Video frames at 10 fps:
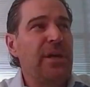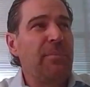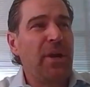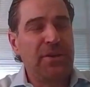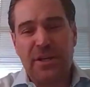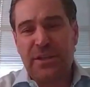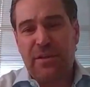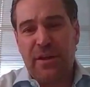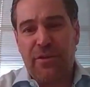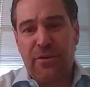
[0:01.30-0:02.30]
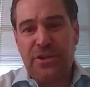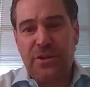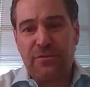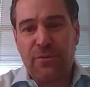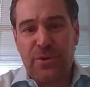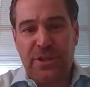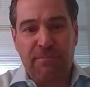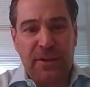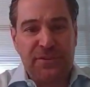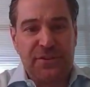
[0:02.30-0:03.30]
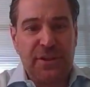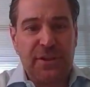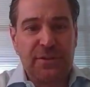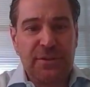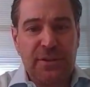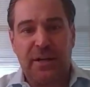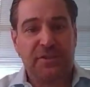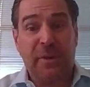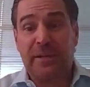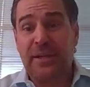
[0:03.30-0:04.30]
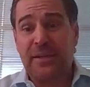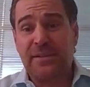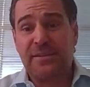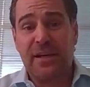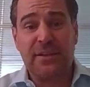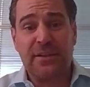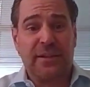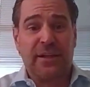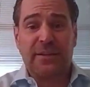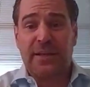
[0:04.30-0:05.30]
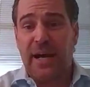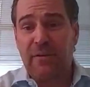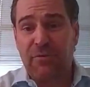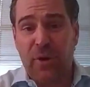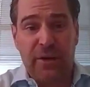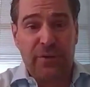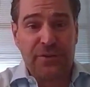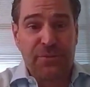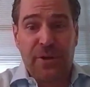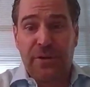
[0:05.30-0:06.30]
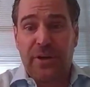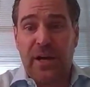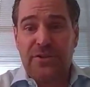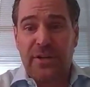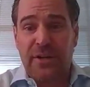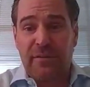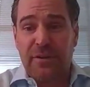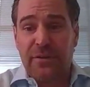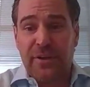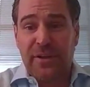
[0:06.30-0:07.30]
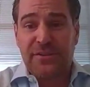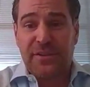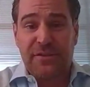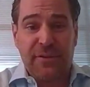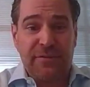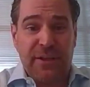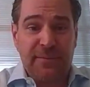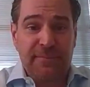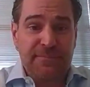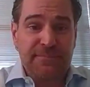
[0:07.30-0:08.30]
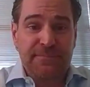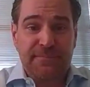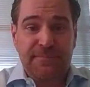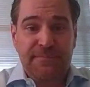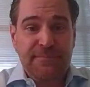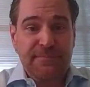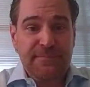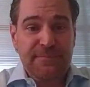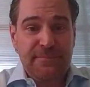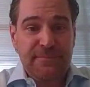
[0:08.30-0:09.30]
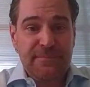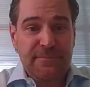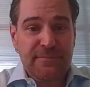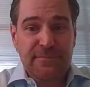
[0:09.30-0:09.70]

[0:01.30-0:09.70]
with that project, I think 13 or 14 months ago, expecting it to sell in the high 400s. We're under contract in every unit at 650. Holy cow.